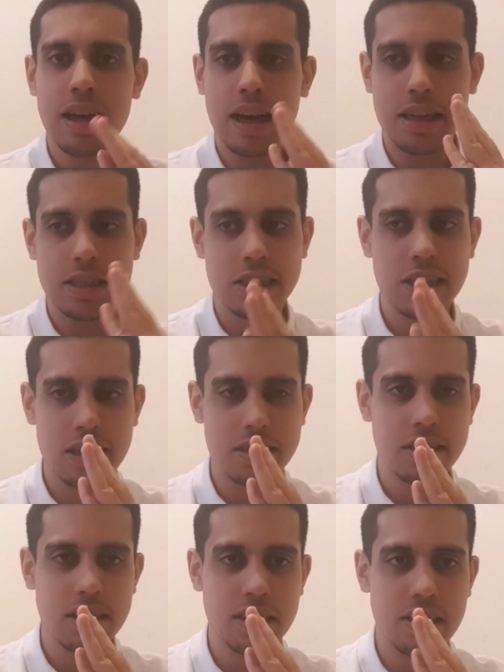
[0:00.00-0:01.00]
and
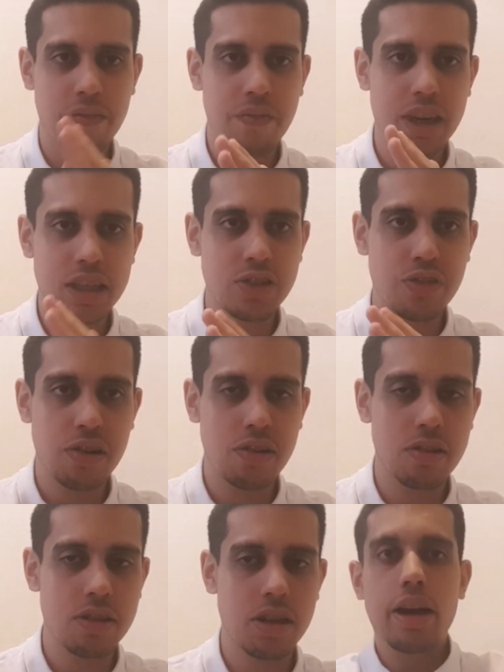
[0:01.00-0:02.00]
Chelsea to finish fourth.